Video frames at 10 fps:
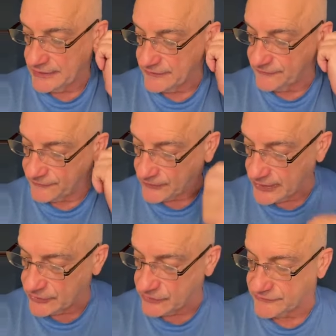and the
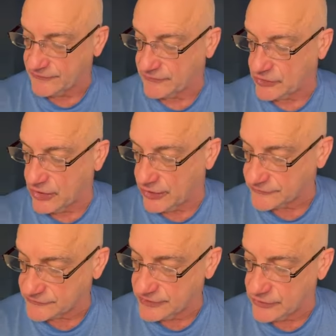fragrance of the
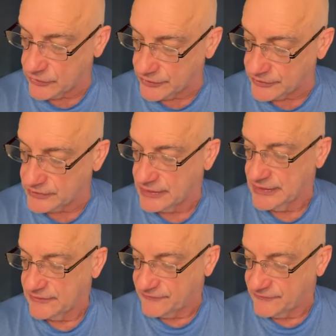costly oil